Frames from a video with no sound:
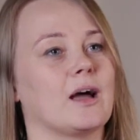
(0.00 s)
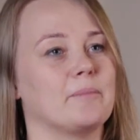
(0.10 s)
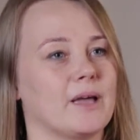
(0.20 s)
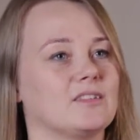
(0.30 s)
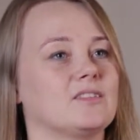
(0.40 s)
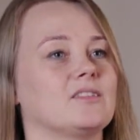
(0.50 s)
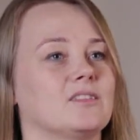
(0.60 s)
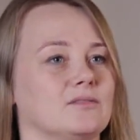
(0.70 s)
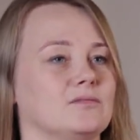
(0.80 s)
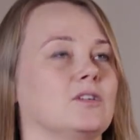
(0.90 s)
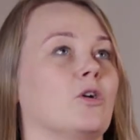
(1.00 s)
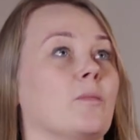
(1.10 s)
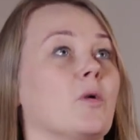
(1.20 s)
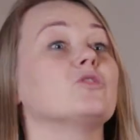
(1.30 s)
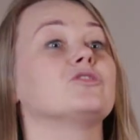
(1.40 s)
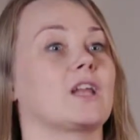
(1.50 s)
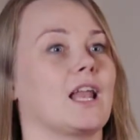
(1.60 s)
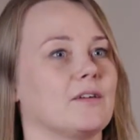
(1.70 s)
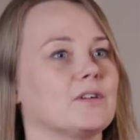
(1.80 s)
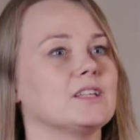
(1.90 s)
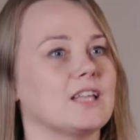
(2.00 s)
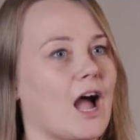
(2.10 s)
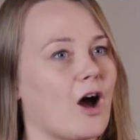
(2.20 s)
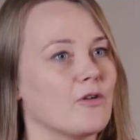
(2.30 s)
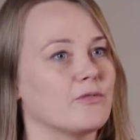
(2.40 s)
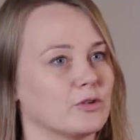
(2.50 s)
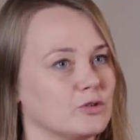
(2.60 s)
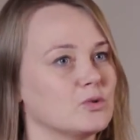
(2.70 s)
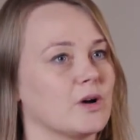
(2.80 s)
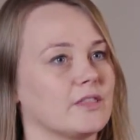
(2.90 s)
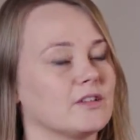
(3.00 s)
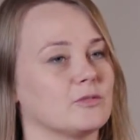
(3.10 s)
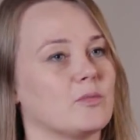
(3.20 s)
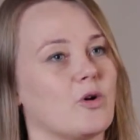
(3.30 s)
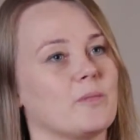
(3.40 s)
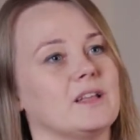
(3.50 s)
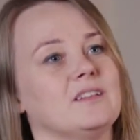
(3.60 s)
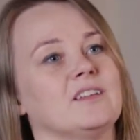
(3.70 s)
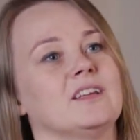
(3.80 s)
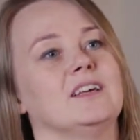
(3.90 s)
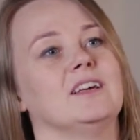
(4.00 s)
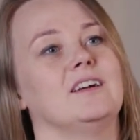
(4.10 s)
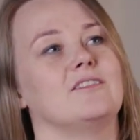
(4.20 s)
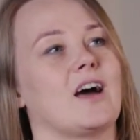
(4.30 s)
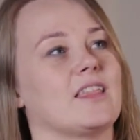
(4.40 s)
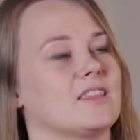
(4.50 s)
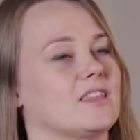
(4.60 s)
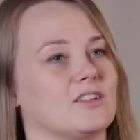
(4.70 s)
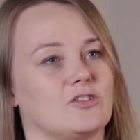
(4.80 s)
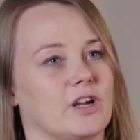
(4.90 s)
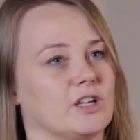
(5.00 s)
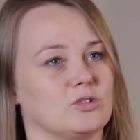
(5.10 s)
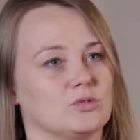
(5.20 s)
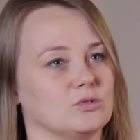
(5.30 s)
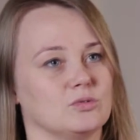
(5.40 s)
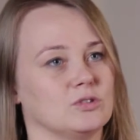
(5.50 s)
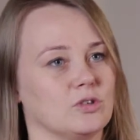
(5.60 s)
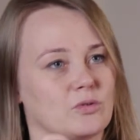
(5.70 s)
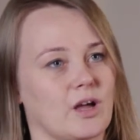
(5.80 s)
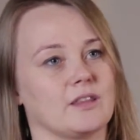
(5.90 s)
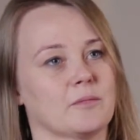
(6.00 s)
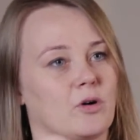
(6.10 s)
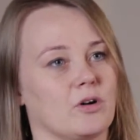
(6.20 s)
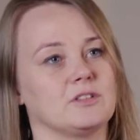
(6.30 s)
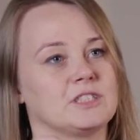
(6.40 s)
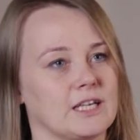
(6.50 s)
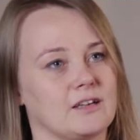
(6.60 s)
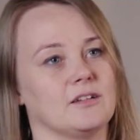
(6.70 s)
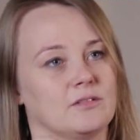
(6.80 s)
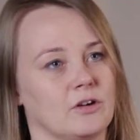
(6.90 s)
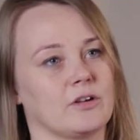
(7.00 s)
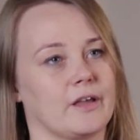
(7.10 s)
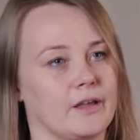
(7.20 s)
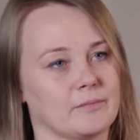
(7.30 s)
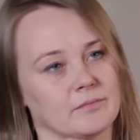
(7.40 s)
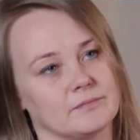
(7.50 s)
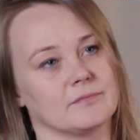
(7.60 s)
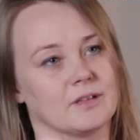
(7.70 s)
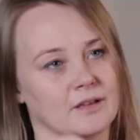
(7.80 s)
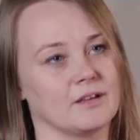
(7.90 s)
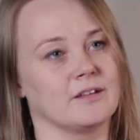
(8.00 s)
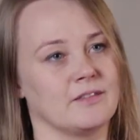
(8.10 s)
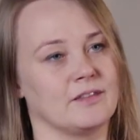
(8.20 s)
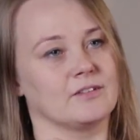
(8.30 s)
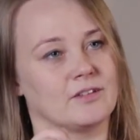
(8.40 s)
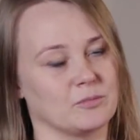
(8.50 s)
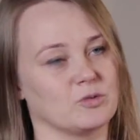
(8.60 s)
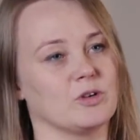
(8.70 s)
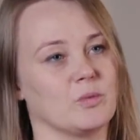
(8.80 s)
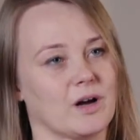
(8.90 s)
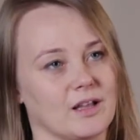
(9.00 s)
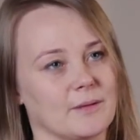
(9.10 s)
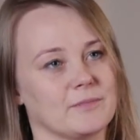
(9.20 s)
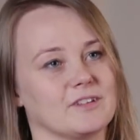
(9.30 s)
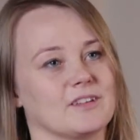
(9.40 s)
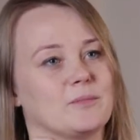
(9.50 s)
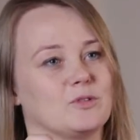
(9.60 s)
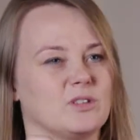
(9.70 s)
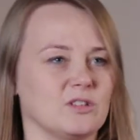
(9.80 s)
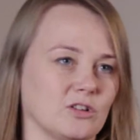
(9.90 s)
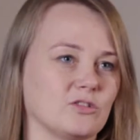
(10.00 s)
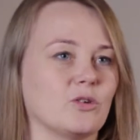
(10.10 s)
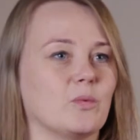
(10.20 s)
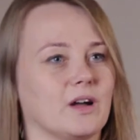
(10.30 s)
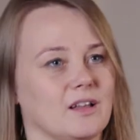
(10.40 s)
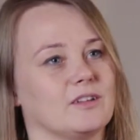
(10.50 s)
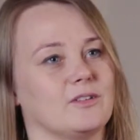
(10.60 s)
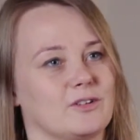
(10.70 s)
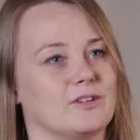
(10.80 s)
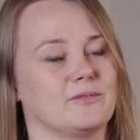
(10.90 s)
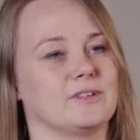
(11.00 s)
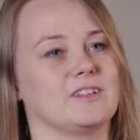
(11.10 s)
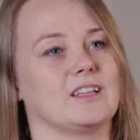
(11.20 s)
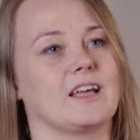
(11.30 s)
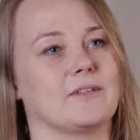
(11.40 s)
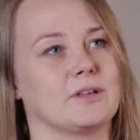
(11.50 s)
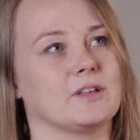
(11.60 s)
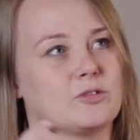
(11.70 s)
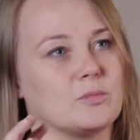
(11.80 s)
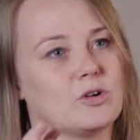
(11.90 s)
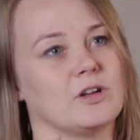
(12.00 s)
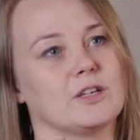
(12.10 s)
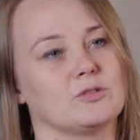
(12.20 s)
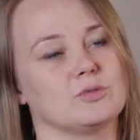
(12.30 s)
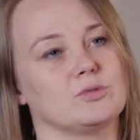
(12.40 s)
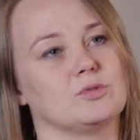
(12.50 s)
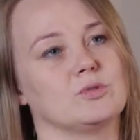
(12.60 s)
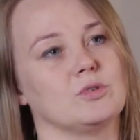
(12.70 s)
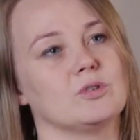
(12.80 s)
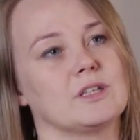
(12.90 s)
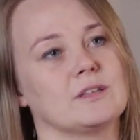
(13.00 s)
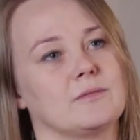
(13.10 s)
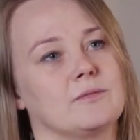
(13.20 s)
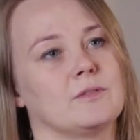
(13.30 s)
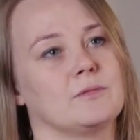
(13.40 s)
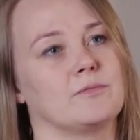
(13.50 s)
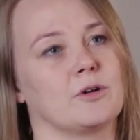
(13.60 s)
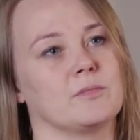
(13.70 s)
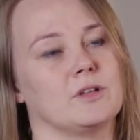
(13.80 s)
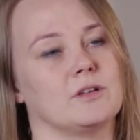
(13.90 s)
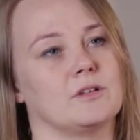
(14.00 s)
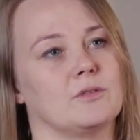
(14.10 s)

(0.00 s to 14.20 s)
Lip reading: are best or most relevant now for you at this moment, rather than trying to, rather more tick, okay, this I'm doing well, and this I'm doing not so well, or things like that. I think it's more like to look at from the